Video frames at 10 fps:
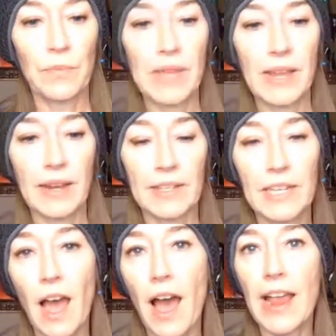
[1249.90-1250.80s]
being
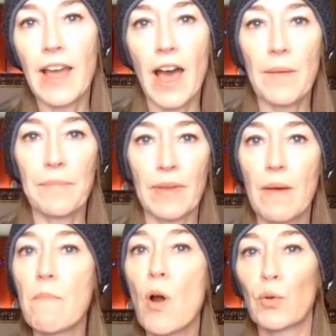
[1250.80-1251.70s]
tied up
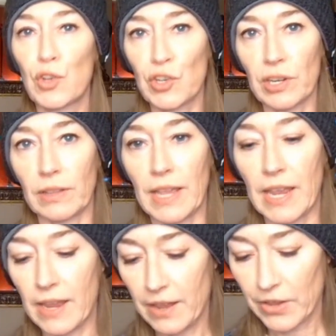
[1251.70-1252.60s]

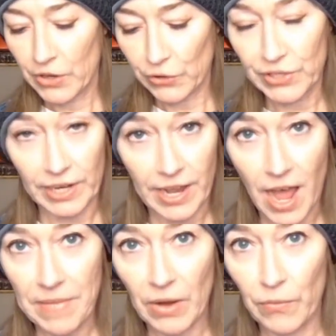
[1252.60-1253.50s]
emotionally. You're
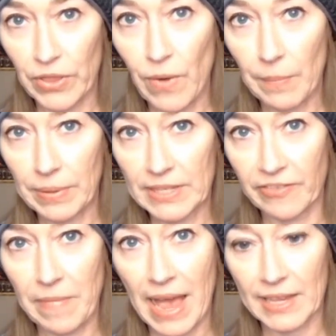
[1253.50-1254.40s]
succumbing with weapons
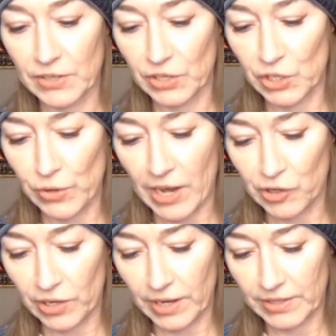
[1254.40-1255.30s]
of mass
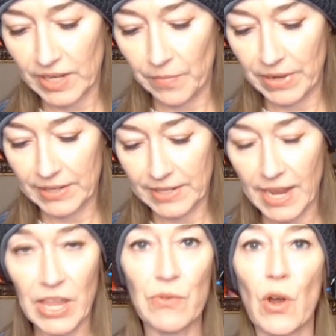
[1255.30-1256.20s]
distraction. And somebody is
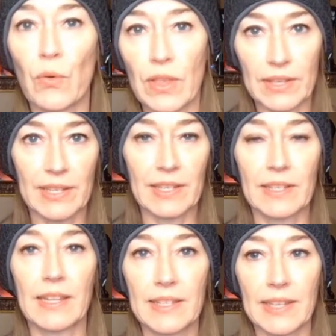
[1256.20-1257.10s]
saying, you know, that this
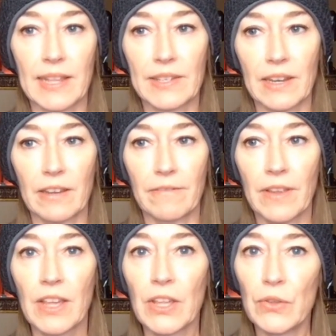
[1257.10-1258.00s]
is insensitive.
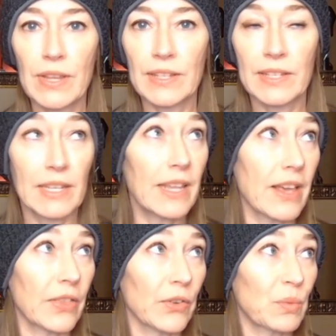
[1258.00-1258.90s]
You can see
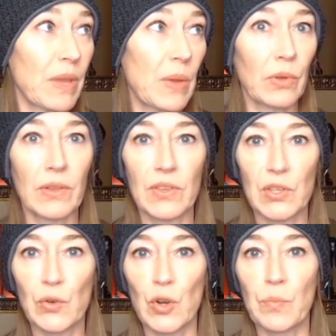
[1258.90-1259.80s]
that there's people in
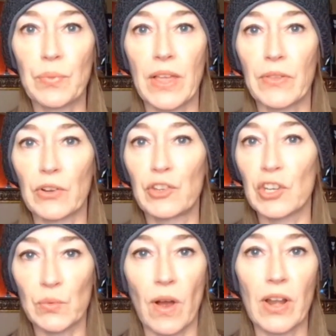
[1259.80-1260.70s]
this group that they
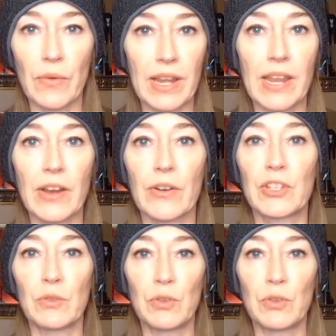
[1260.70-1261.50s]
just want to adhere to